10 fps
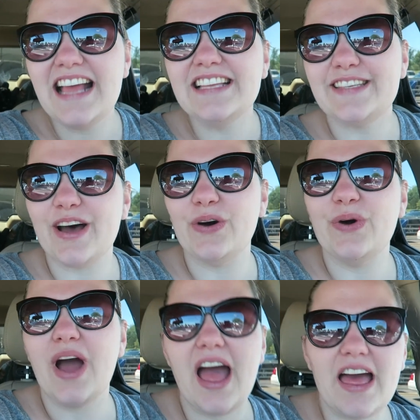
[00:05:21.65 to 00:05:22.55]

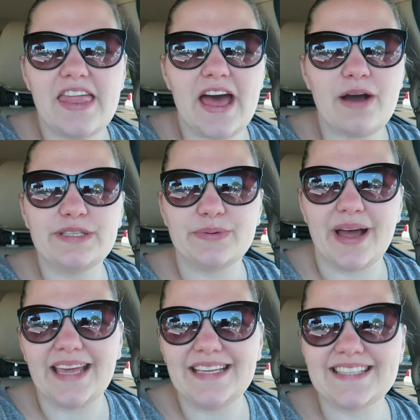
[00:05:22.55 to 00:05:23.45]
So that was a
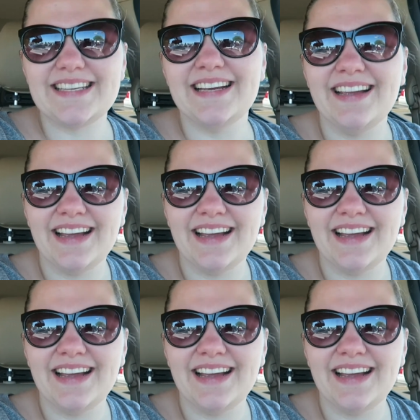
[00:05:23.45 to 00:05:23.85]
waste.